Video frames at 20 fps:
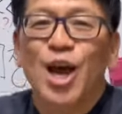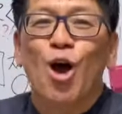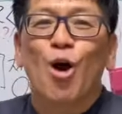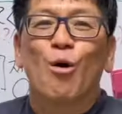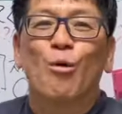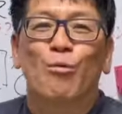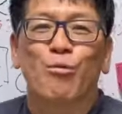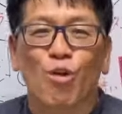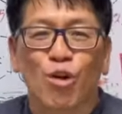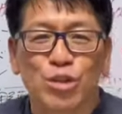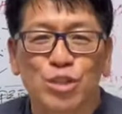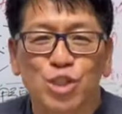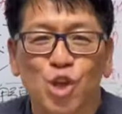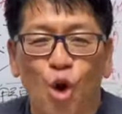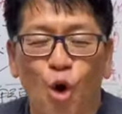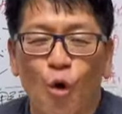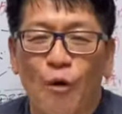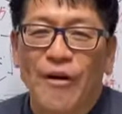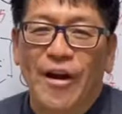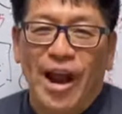4
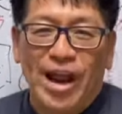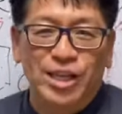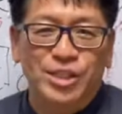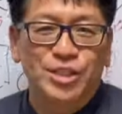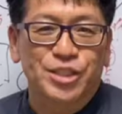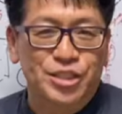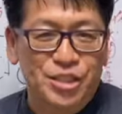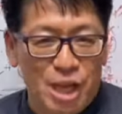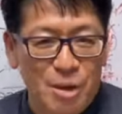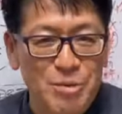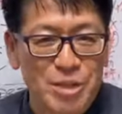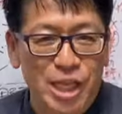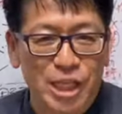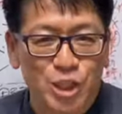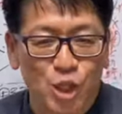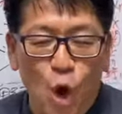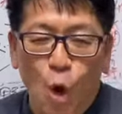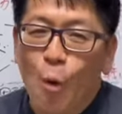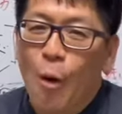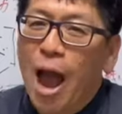score and 7 years
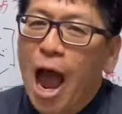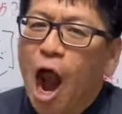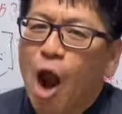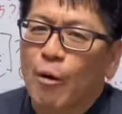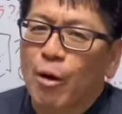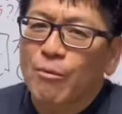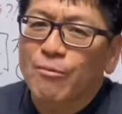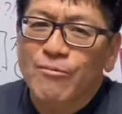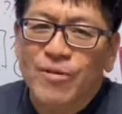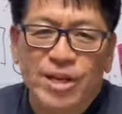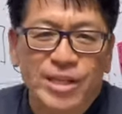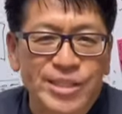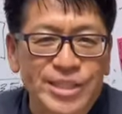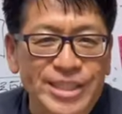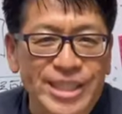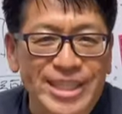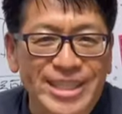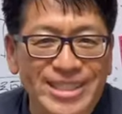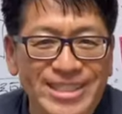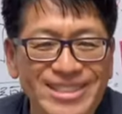ago, our
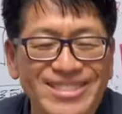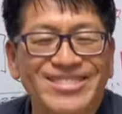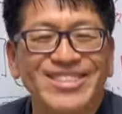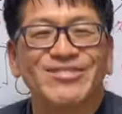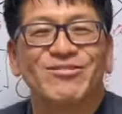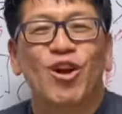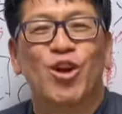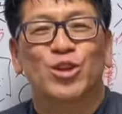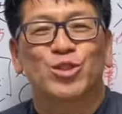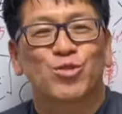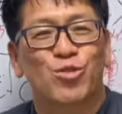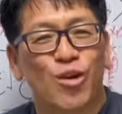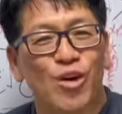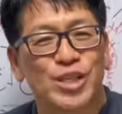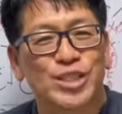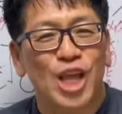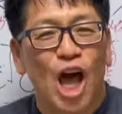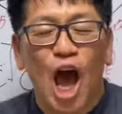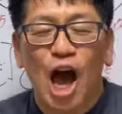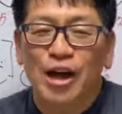father brought
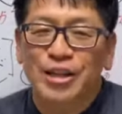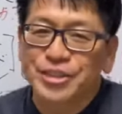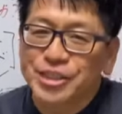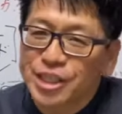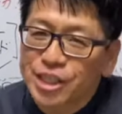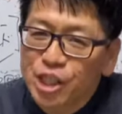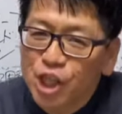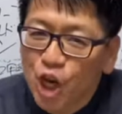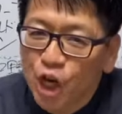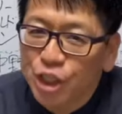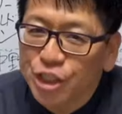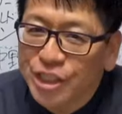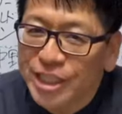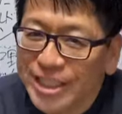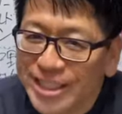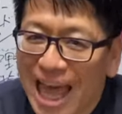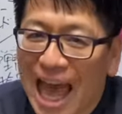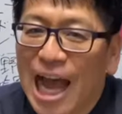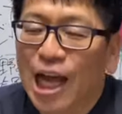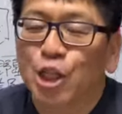forth on this
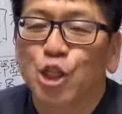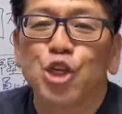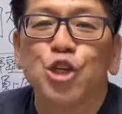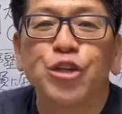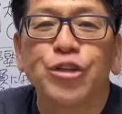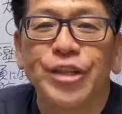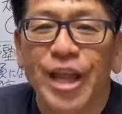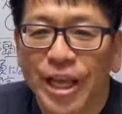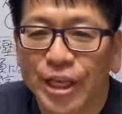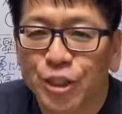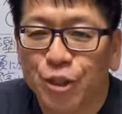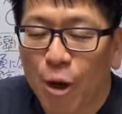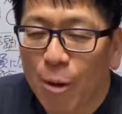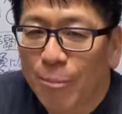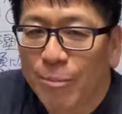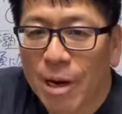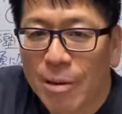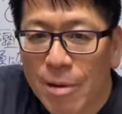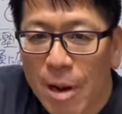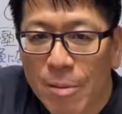continent a new nation,
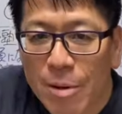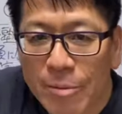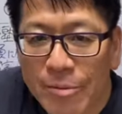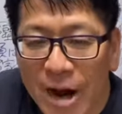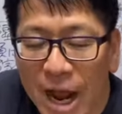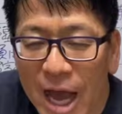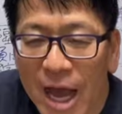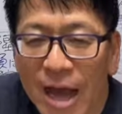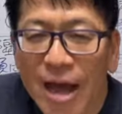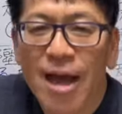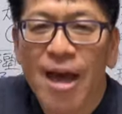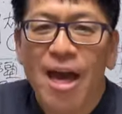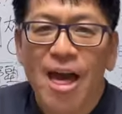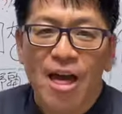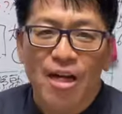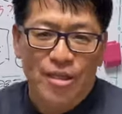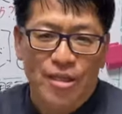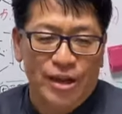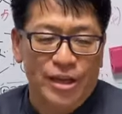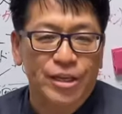blah, blah, blah, blah.
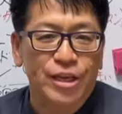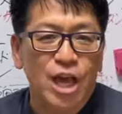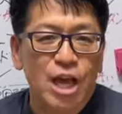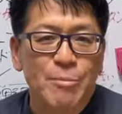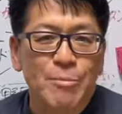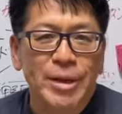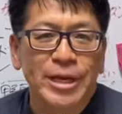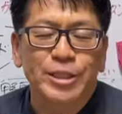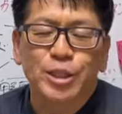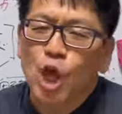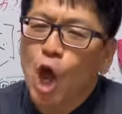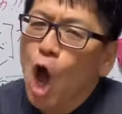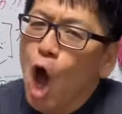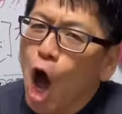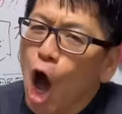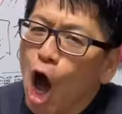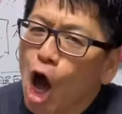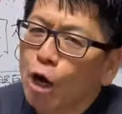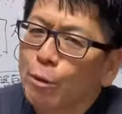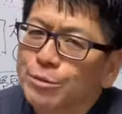The government
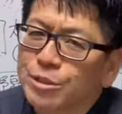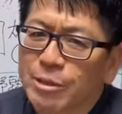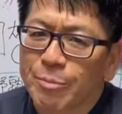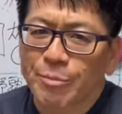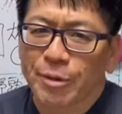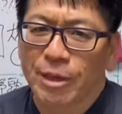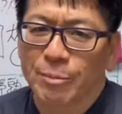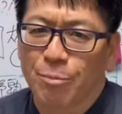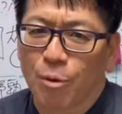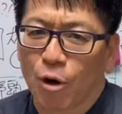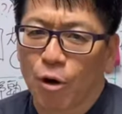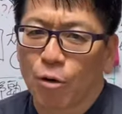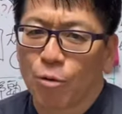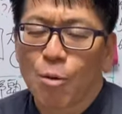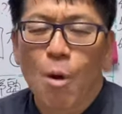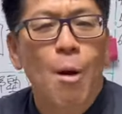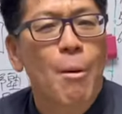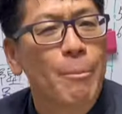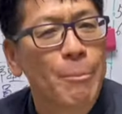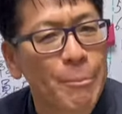of the
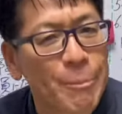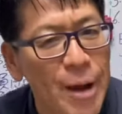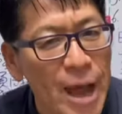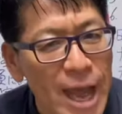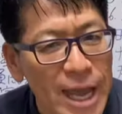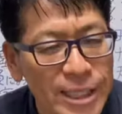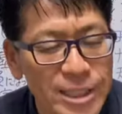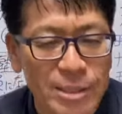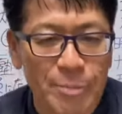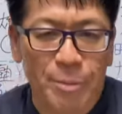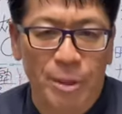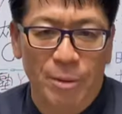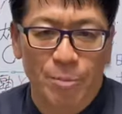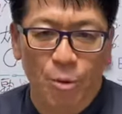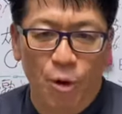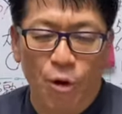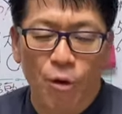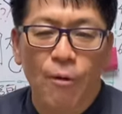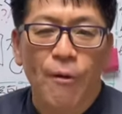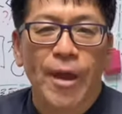people, by the
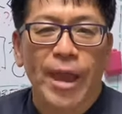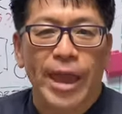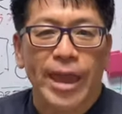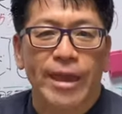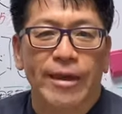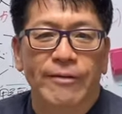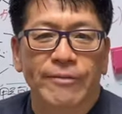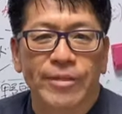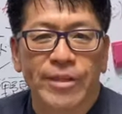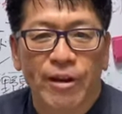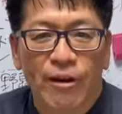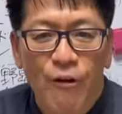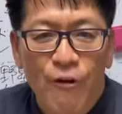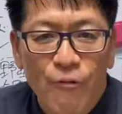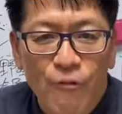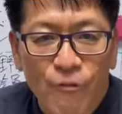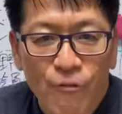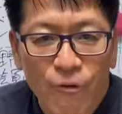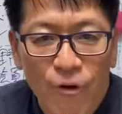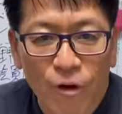people, and
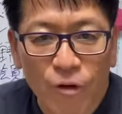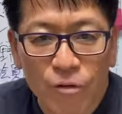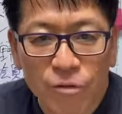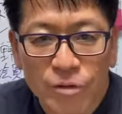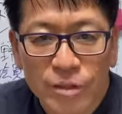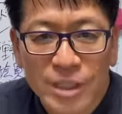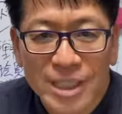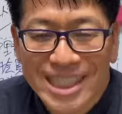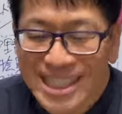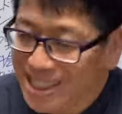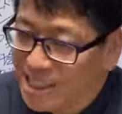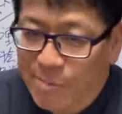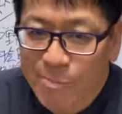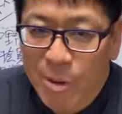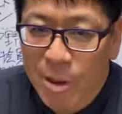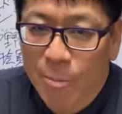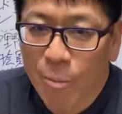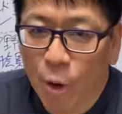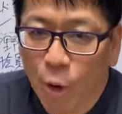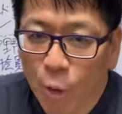for the
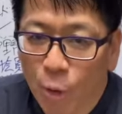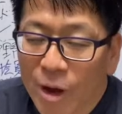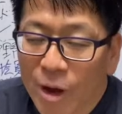people